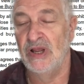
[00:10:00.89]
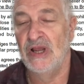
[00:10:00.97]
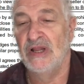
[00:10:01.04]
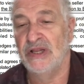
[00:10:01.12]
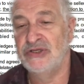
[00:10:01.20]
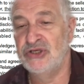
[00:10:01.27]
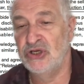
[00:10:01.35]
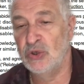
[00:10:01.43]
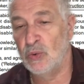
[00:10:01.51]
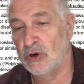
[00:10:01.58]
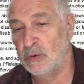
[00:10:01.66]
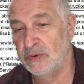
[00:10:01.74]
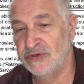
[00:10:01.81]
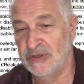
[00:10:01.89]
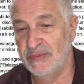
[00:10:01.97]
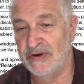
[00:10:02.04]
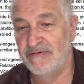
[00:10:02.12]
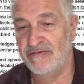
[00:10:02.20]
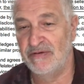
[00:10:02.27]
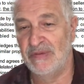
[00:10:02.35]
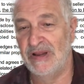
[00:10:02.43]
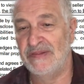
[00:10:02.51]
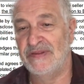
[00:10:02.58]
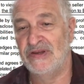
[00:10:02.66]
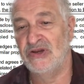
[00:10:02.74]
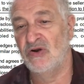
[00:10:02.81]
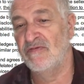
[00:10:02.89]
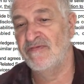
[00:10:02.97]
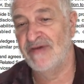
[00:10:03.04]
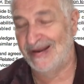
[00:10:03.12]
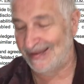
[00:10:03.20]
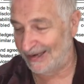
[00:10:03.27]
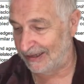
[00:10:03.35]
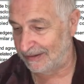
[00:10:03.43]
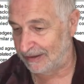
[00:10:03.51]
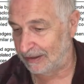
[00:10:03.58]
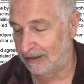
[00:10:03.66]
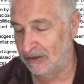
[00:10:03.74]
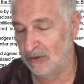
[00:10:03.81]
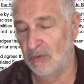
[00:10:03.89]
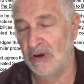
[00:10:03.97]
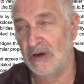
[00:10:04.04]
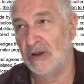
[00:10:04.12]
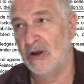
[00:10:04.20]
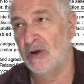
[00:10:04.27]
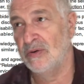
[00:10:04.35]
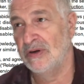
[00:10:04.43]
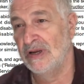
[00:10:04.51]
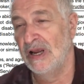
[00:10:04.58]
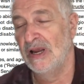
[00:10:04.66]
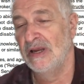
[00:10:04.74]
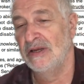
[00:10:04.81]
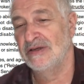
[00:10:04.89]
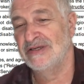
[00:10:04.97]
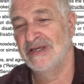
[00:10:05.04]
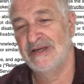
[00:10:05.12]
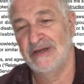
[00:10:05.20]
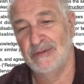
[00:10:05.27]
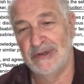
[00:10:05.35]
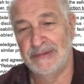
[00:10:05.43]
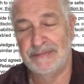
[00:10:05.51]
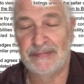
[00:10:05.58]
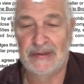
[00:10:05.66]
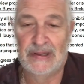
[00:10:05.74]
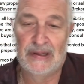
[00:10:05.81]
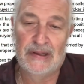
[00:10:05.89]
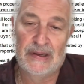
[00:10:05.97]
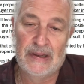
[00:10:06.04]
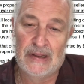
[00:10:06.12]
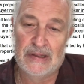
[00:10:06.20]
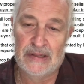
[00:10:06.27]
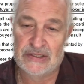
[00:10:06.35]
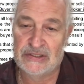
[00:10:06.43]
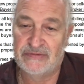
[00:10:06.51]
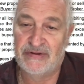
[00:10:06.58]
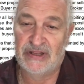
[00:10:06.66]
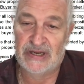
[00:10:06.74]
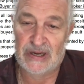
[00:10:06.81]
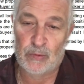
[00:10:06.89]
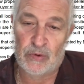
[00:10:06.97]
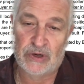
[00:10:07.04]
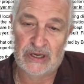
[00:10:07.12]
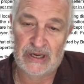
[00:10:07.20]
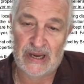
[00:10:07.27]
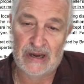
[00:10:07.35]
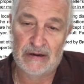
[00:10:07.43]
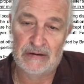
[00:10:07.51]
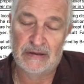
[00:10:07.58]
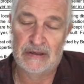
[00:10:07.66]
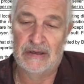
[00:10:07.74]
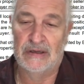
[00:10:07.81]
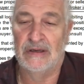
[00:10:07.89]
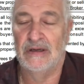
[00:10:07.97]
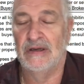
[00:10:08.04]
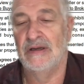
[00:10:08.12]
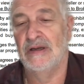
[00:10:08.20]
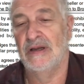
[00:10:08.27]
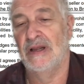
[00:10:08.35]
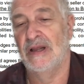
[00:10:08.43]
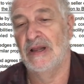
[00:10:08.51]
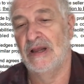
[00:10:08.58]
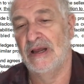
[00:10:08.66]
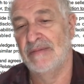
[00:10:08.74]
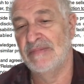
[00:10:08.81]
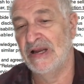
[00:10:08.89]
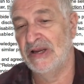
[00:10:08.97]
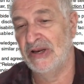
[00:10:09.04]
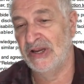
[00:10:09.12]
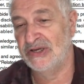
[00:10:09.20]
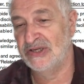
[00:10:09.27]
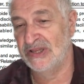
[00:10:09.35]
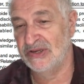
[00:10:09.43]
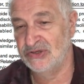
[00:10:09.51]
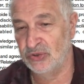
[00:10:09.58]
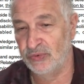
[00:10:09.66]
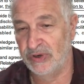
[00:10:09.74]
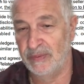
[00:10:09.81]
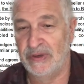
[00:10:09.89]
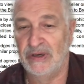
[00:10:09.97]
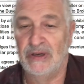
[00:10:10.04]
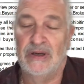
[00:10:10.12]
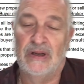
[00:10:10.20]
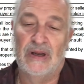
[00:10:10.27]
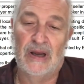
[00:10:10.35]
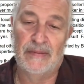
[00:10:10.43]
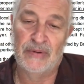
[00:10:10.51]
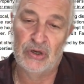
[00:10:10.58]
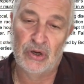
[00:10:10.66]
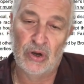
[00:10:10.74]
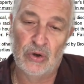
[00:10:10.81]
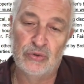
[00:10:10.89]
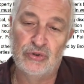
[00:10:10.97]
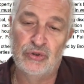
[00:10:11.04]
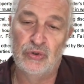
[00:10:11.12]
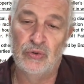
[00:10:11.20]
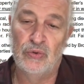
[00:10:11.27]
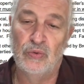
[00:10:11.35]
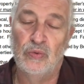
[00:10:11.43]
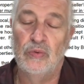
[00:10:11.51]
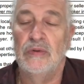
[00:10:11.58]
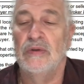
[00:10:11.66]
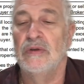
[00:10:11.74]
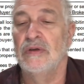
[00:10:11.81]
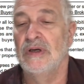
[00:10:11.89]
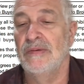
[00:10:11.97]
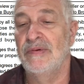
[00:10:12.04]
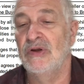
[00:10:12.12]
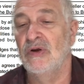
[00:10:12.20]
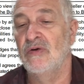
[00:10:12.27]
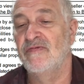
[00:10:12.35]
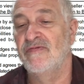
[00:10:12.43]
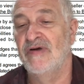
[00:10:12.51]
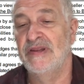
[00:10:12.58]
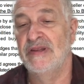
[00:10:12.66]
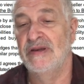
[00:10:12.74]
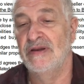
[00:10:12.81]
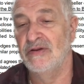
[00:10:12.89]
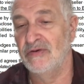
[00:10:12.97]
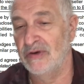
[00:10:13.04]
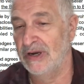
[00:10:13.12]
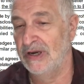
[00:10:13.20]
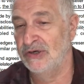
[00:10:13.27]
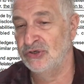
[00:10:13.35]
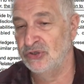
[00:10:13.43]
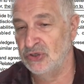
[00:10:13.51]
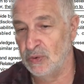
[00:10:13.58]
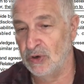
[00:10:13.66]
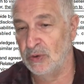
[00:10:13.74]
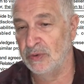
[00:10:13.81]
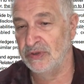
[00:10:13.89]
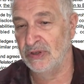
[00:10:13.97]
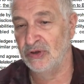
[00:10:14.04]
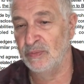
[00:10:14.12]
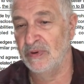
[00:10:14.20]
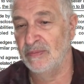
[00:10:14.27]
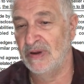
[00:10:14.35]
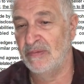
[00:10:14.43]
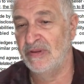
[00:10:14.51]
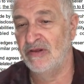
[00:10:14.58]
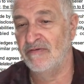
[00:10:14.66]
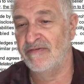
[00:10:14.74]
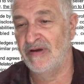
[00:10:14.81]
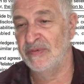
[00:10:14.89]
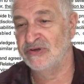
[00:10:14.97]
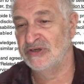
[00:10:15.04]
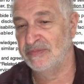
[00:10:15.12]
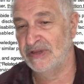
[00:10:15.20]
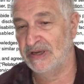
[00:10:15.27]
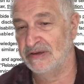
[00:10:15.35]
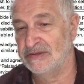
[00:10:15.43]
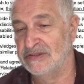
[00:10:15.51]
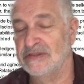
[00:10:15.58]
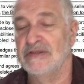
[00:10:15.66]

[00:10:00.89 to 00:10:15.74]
Let's say you work with somebody for a month and you don't find anything and you want to go, you say, you know what, this is really not working out. I'm not going to extend this agreement. I'm going to go find another agent to work with a little bit. Maybe they'll find me something else.